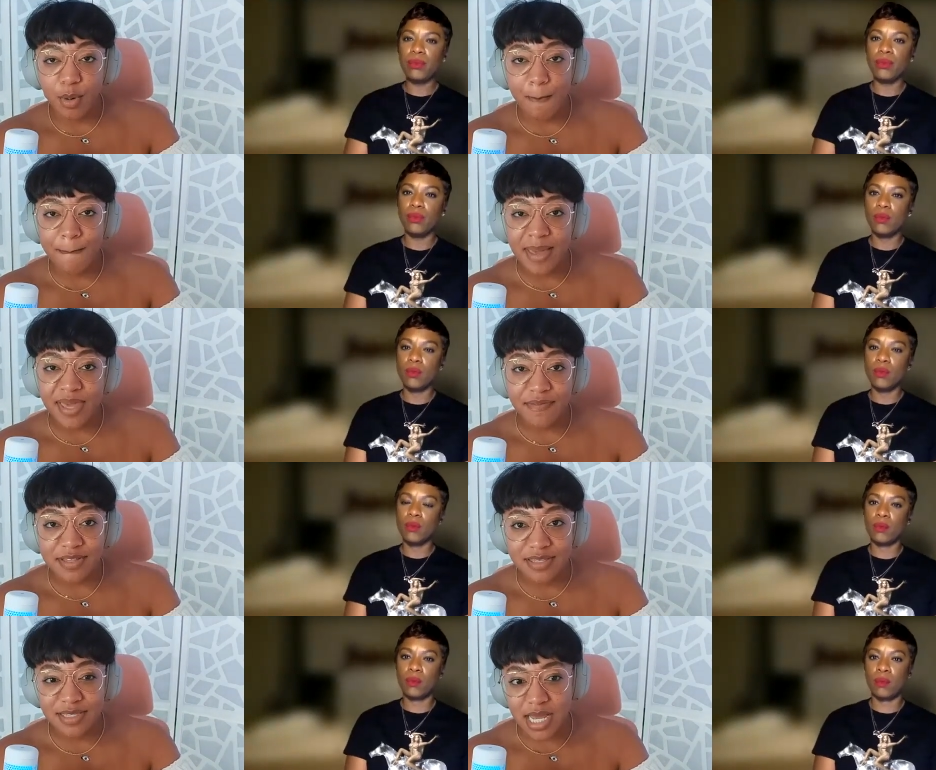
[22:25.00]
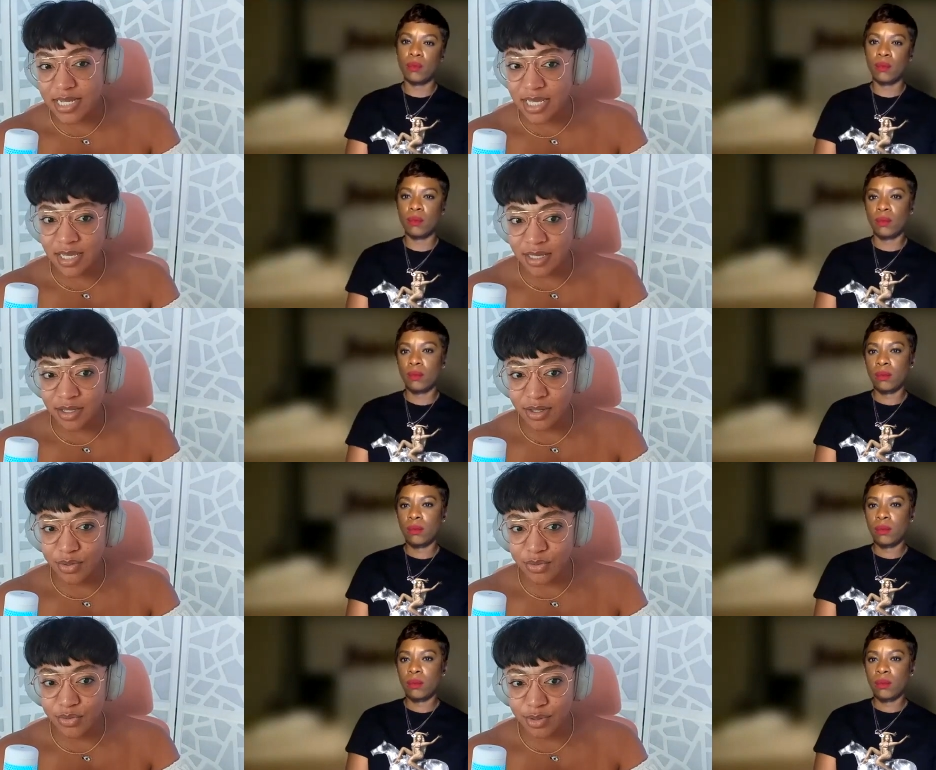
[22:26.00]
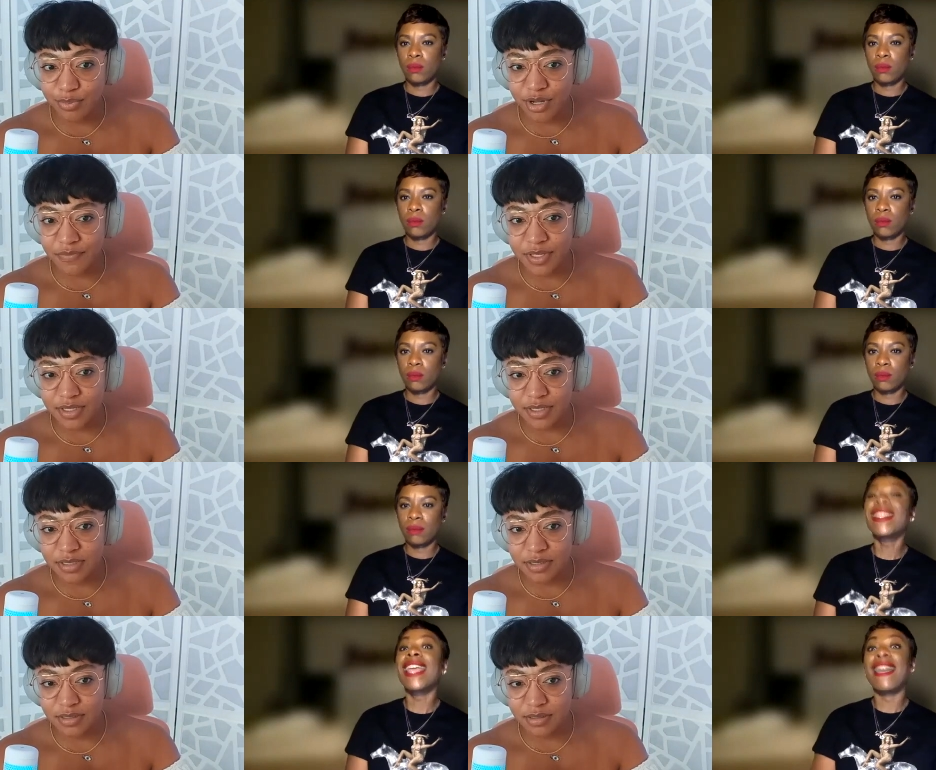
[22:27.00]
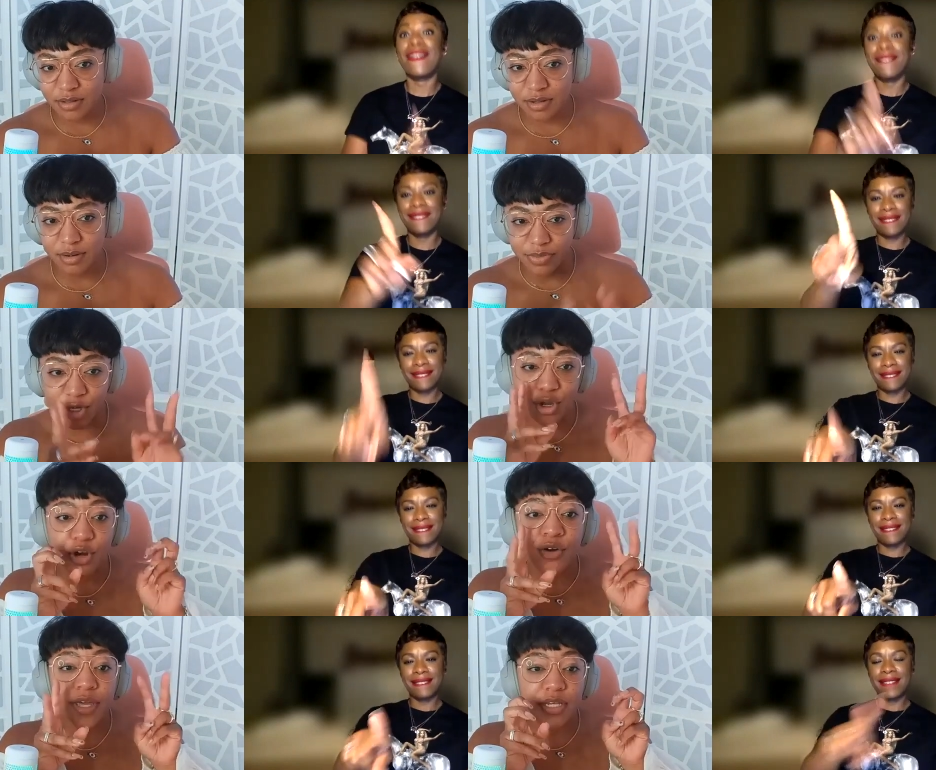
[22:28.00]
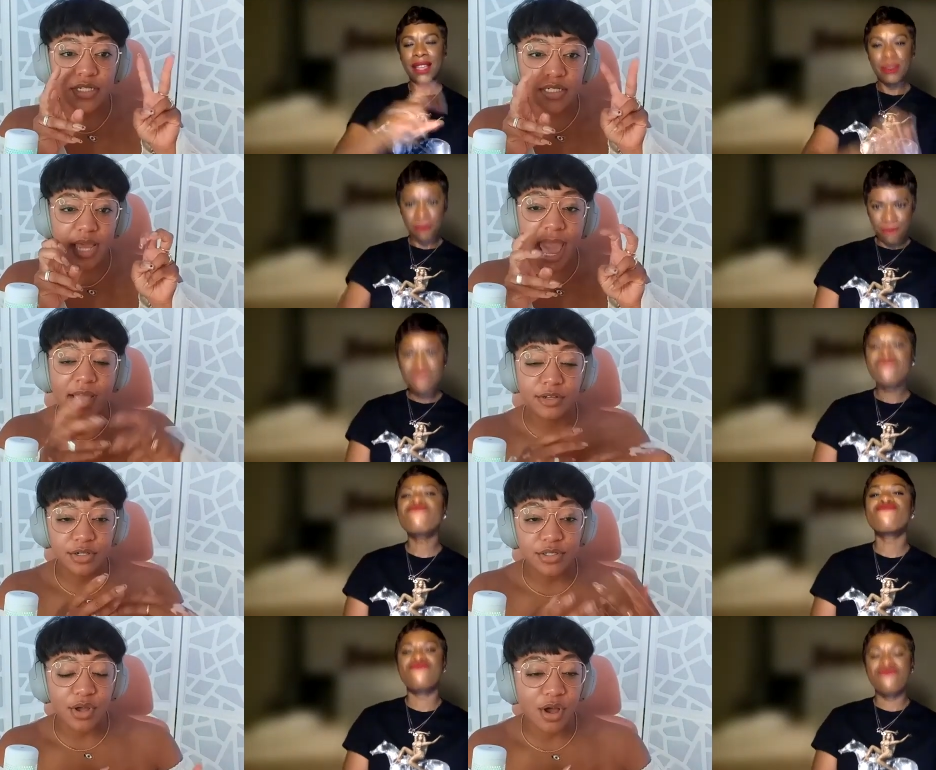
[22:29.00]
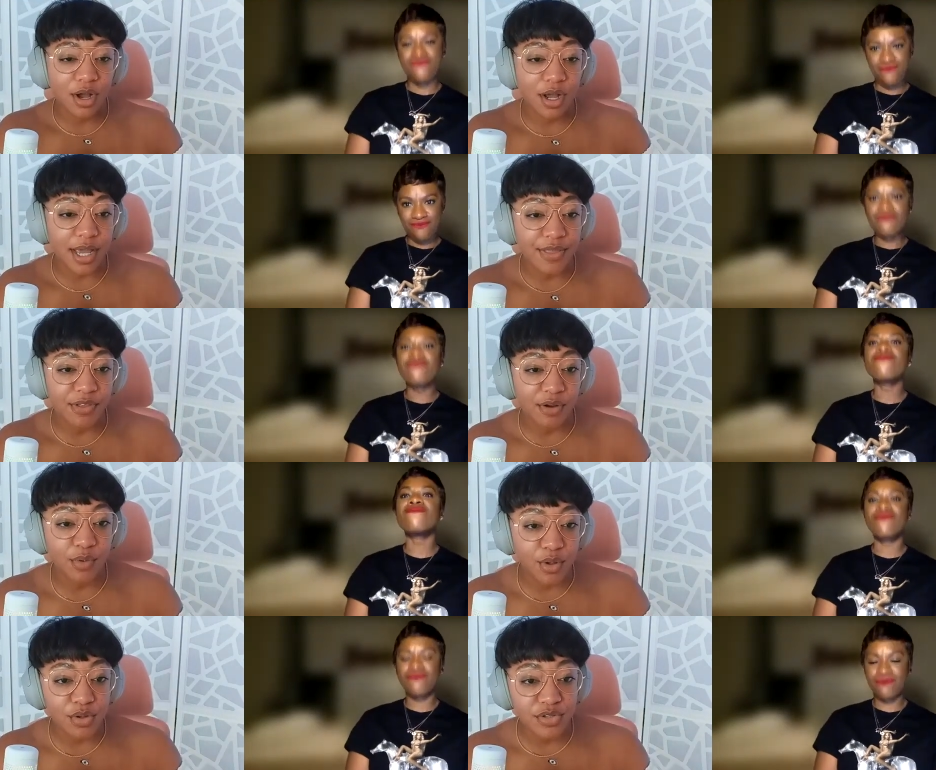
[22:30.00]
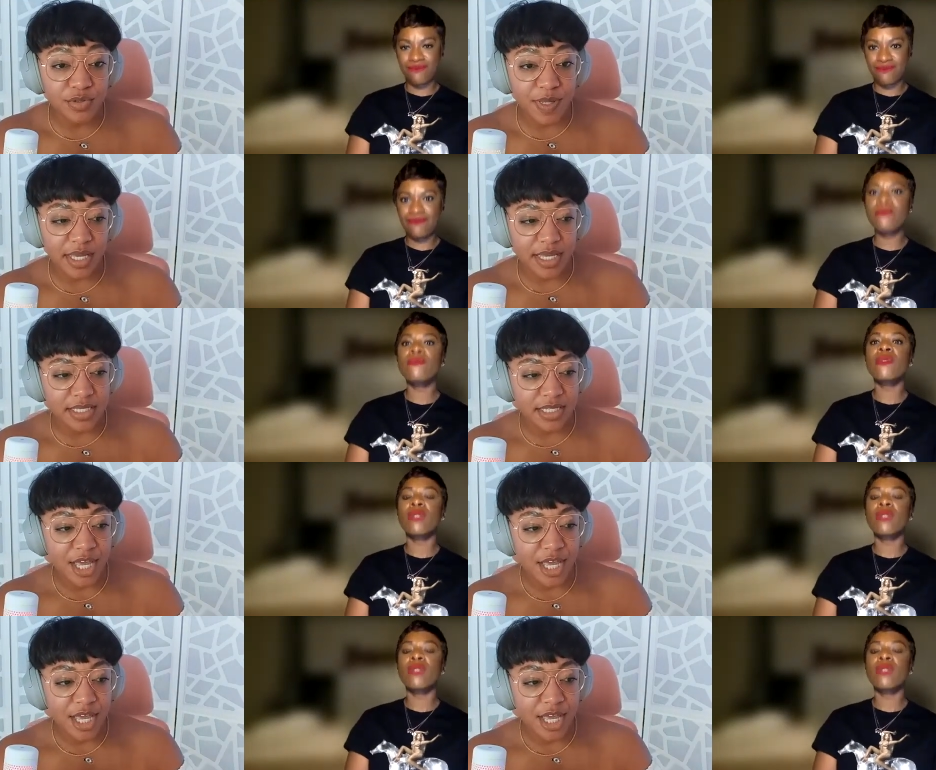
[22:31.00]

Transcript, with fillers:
Speaker 1: maybe even studying who the previous or, or the current actors are in their roles because